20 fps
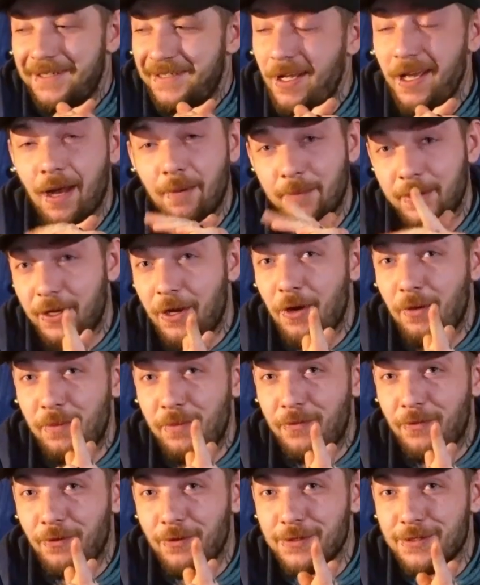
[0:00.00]
I'm going to go
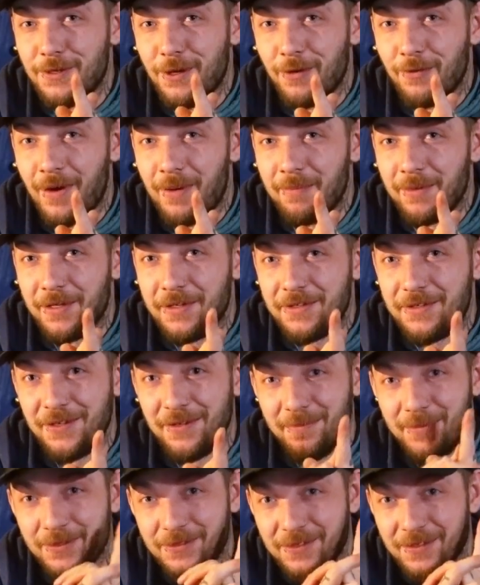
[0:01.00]
before I start rambling
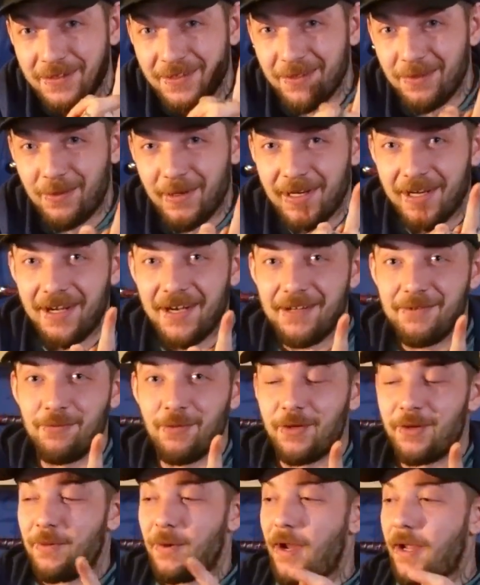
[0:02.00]
too much. Quick guys,
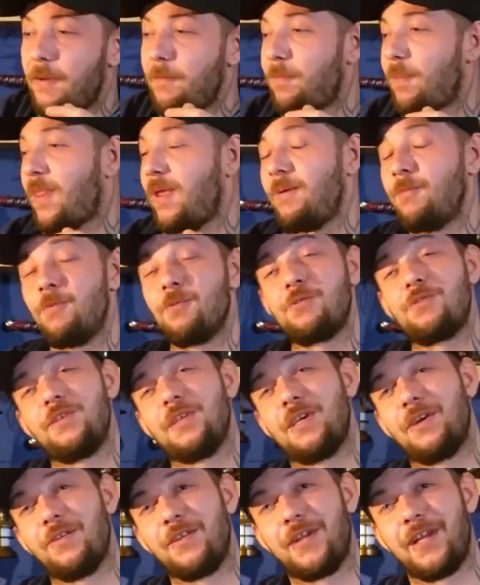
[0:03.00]
run away. We'll see
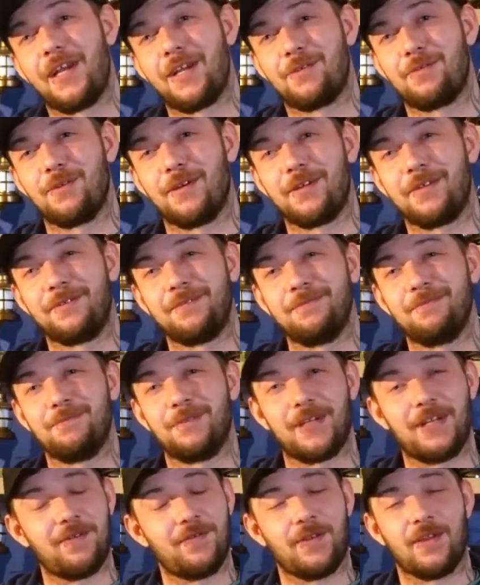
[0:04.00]
you on the next one,
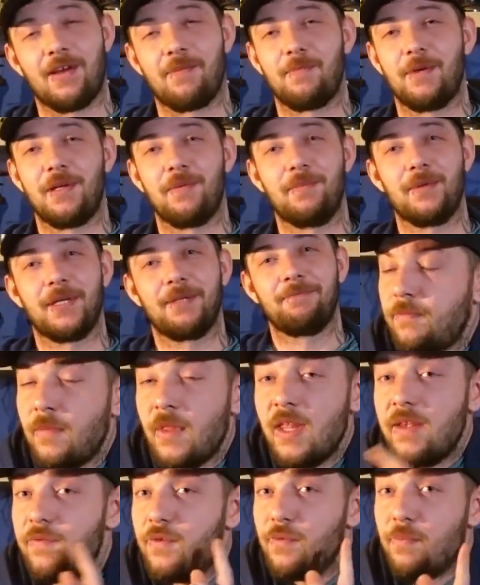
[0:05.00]
whatever that may be.
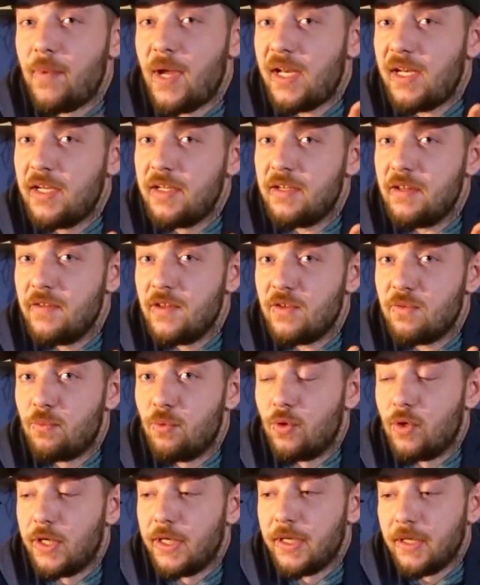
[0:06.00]
If you've made it to this
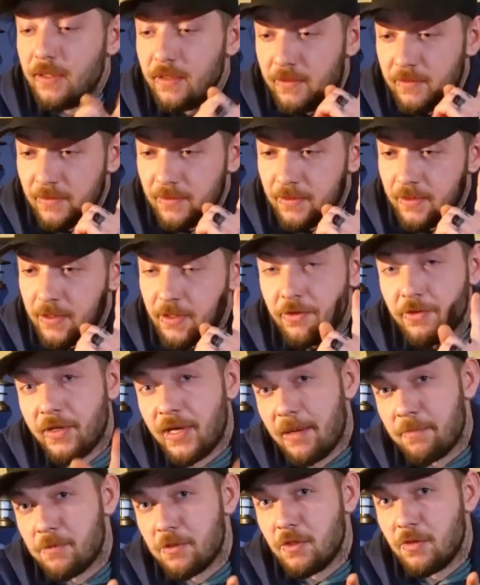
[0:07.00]
point, you're an
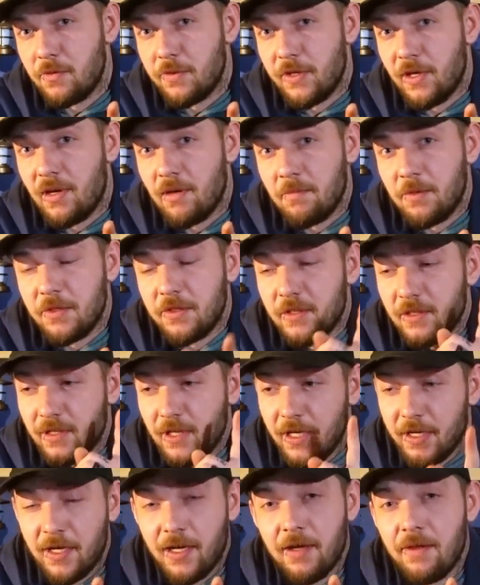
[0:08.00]
absolute diamond,
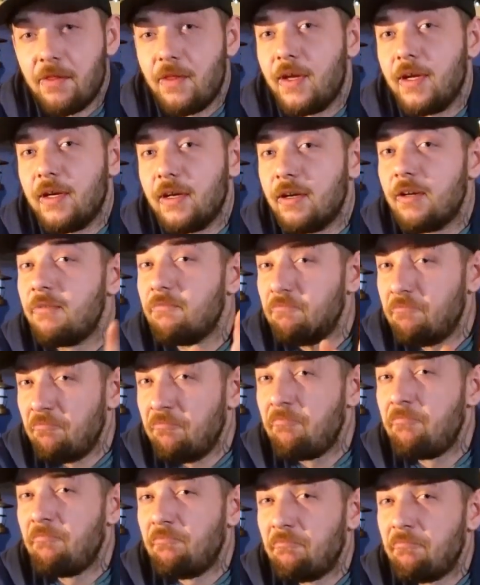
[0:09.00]
and I think
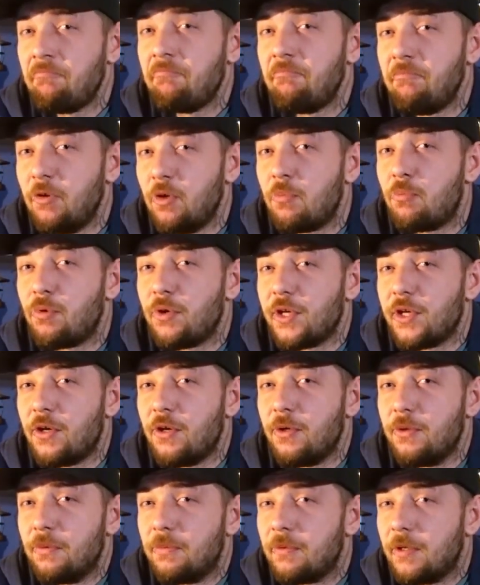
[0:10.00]
you're pretty
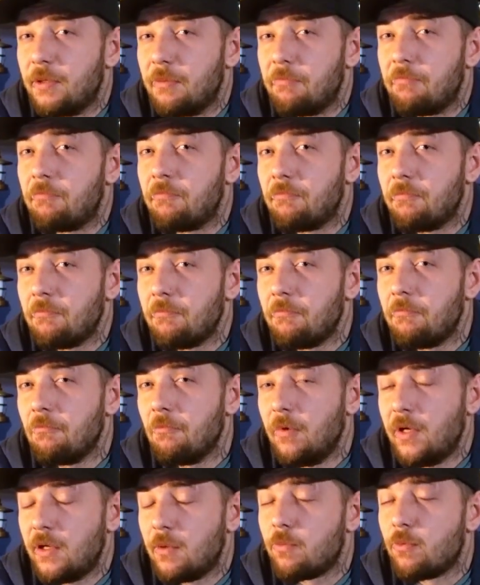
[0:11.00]
cool, and
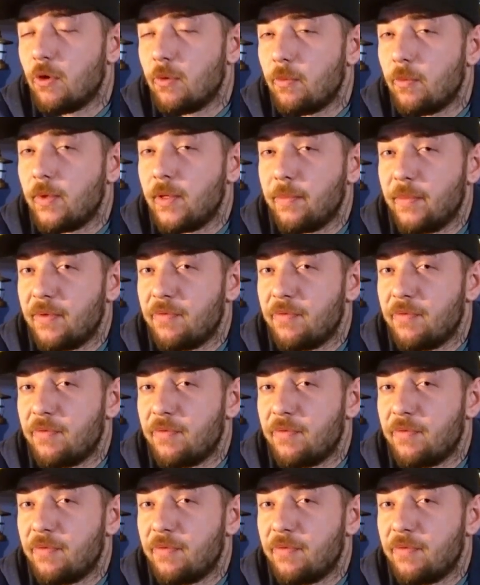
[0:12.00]
we could probably be